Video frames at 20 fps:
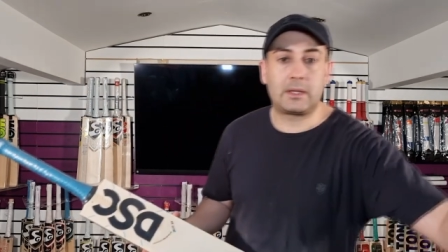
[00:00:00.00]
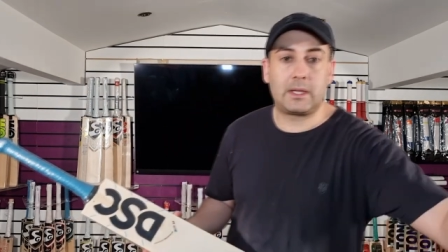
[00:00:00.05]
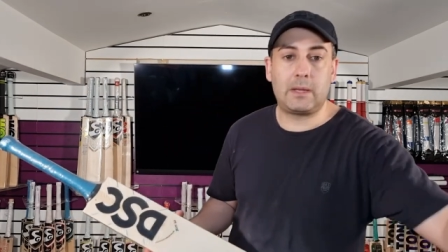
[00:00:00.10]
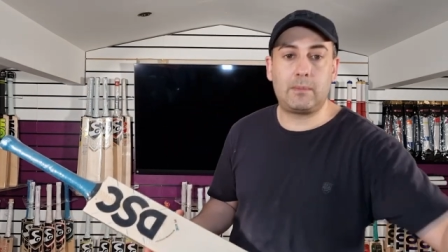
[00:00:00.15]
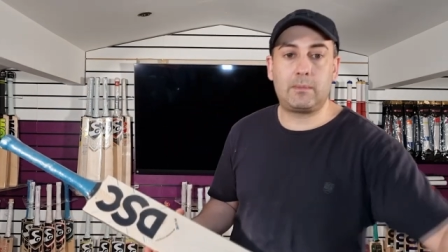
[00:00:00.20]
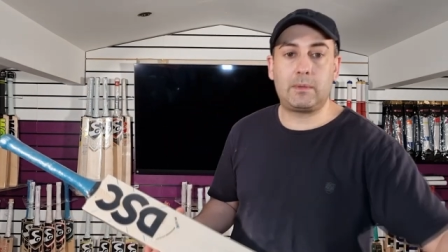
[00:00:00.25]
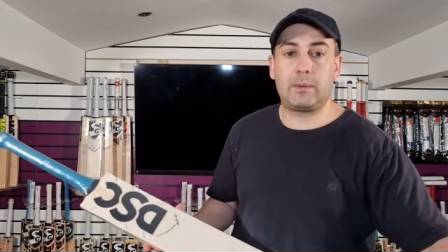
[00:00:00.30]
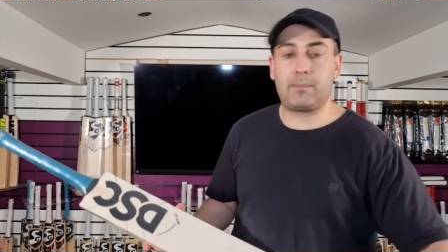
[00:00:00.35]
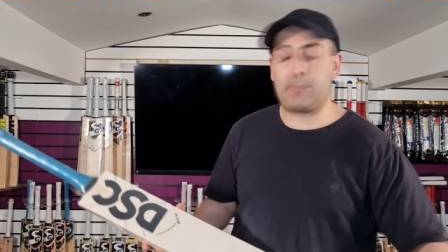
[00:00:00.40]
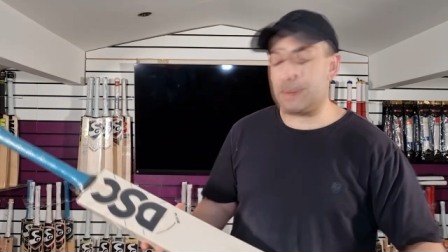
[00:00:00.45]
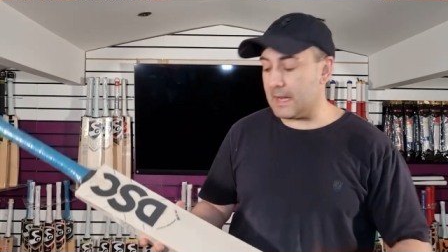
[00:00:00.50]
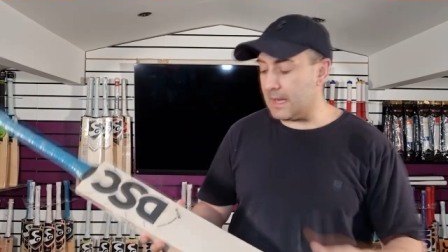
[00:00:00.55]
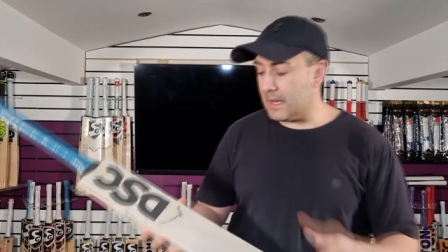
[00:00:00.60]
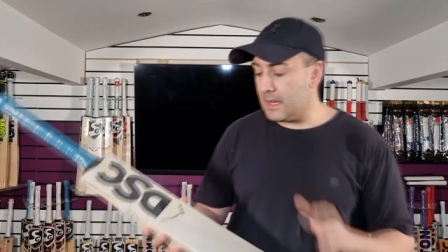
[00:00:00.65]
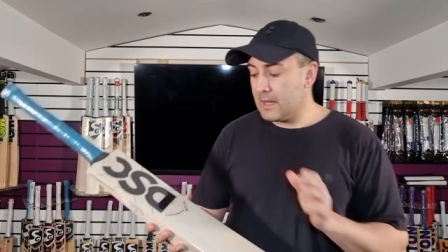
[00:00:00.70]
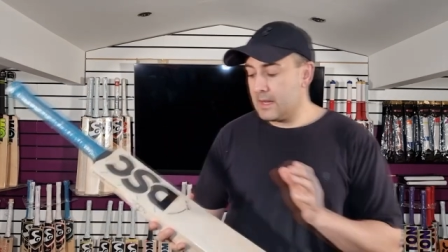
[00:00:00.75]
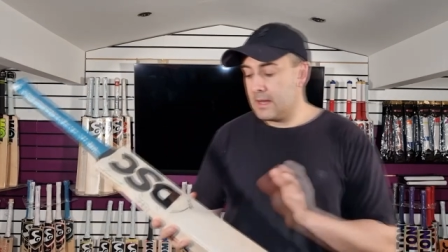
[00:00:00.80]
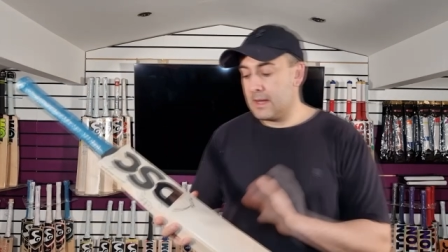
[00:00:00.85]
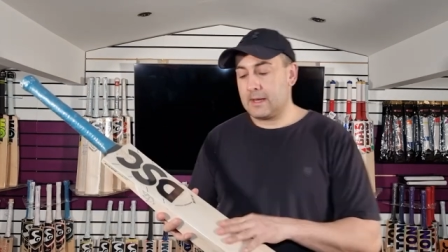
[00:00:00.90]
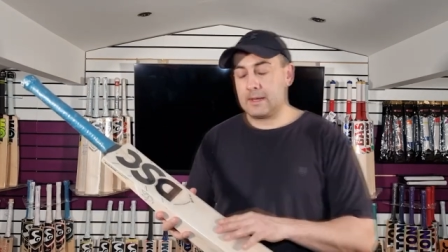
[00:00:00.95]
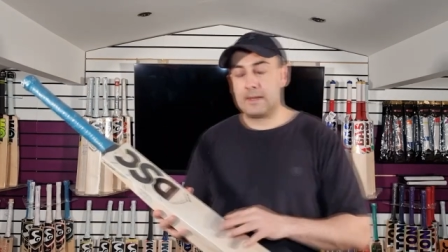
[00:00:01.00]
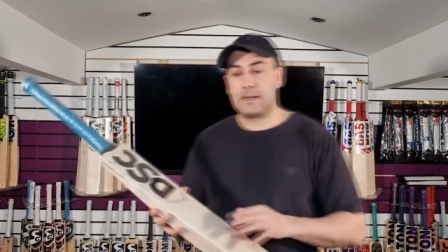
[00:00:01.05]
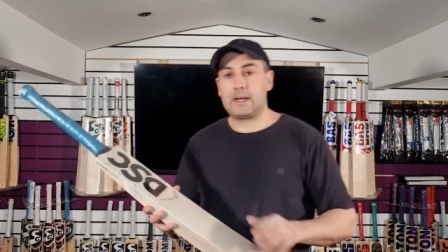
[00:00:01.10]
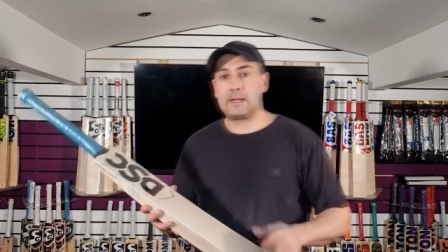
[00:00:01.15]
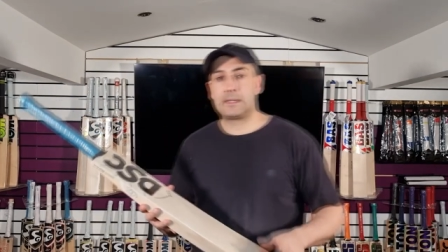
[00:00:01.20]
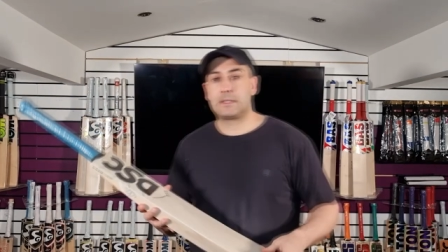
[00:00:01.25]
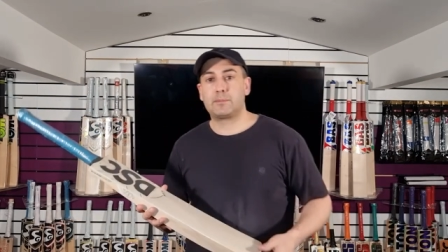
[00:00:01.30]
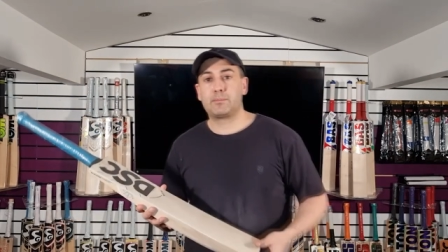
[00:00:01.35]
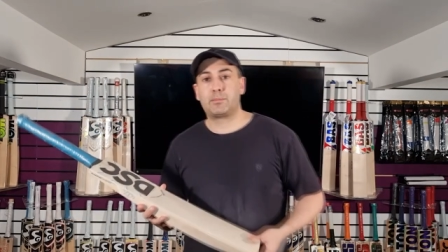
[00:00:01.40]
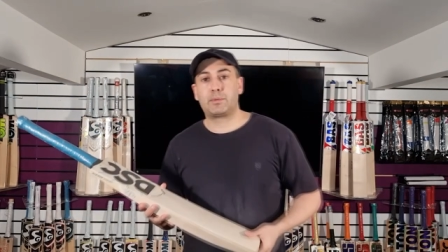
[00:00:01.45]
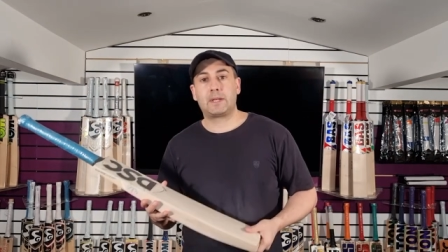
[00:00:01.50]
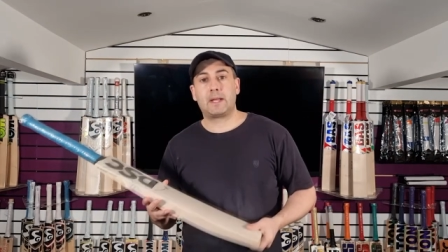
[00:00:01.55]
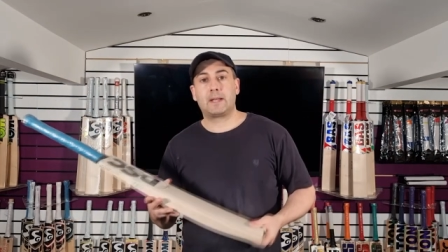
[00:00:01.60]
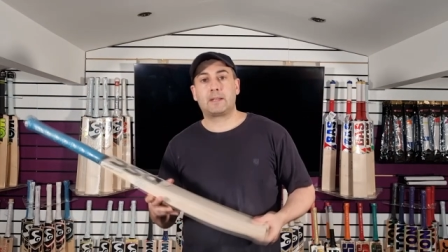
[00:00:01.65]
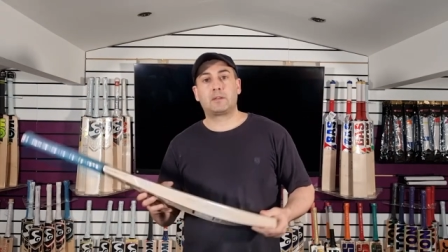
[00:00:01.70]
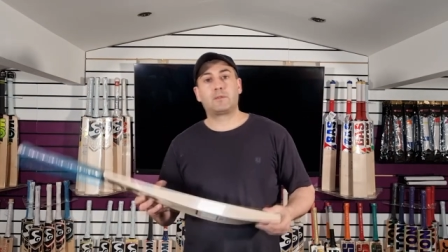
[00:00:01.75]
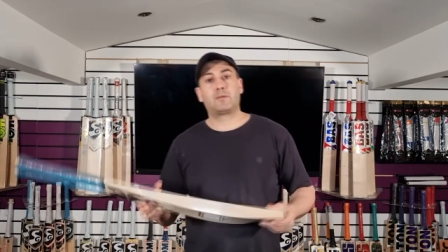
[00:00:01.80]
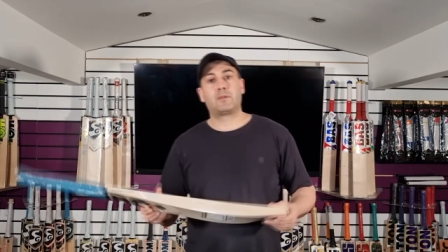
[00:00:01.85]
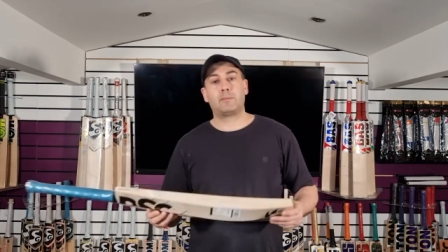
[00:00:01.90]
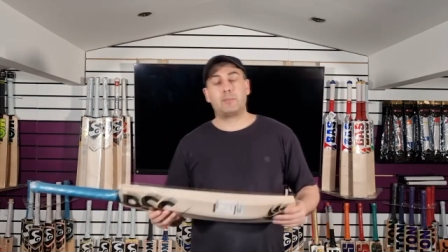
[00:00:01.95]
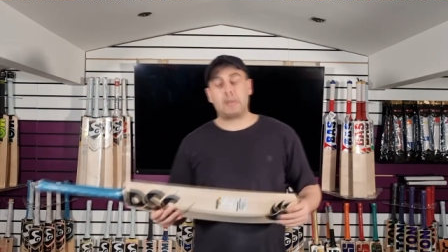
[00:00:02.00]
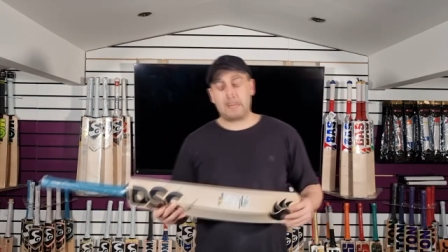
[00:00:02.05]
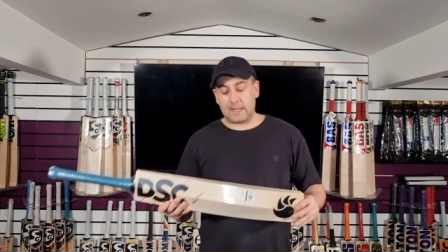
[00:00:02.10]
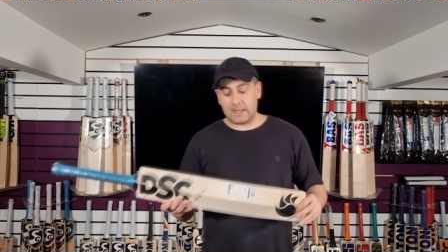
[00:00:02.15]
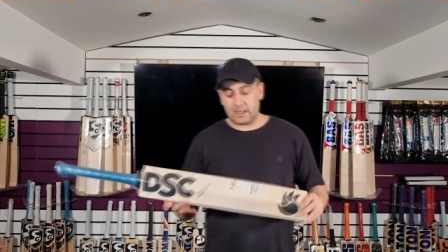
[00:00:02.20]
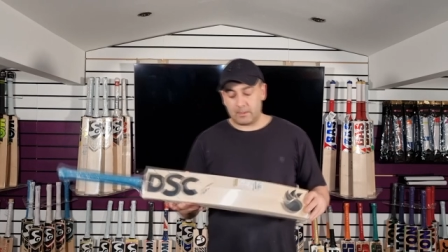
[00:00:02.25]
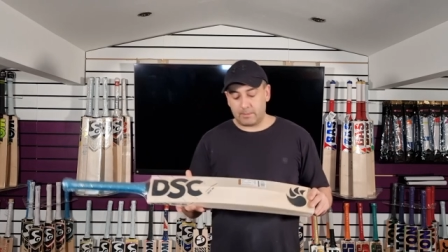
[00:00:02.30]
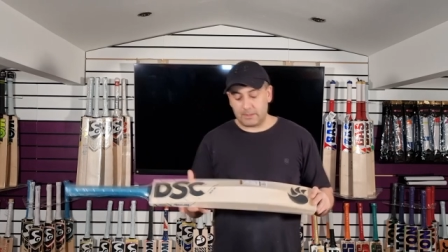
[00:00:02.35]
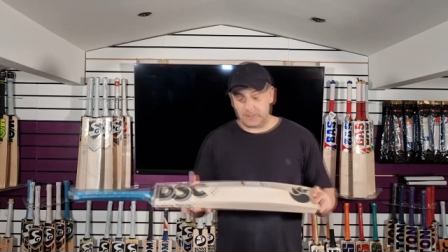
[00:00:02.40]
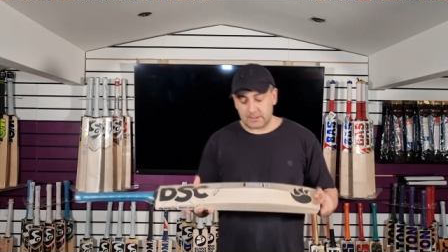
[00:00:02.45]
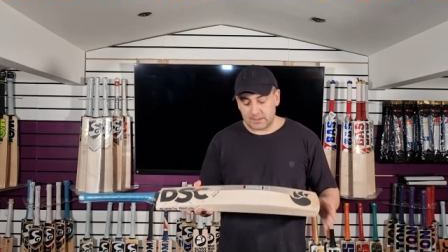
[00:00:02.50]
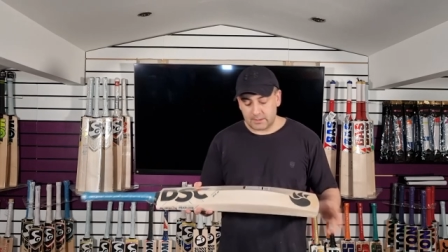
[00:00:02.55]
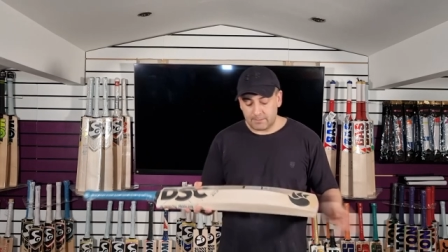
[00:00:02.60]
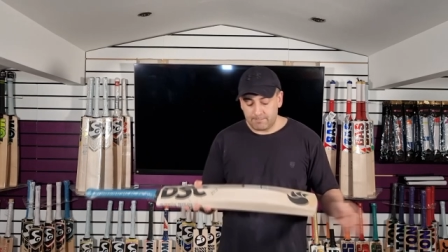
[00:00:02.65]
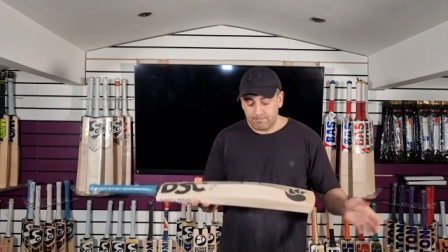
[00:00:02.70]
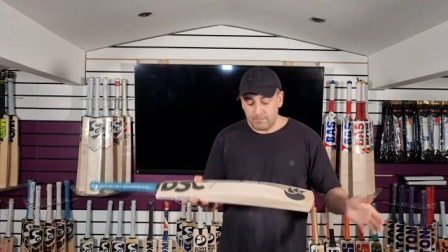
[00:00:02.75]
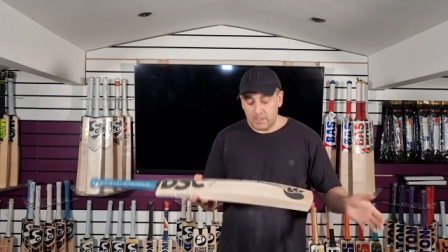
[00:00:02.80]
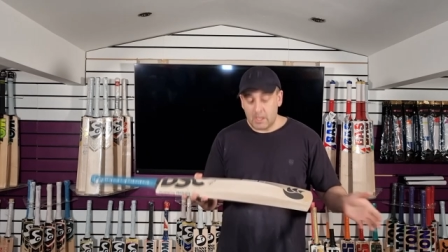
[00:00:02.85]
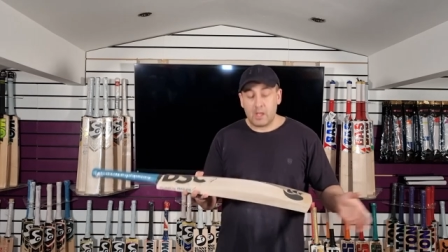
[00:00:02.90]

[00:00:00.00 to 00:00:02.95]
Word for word: keeps your bat nice and protected from the elements.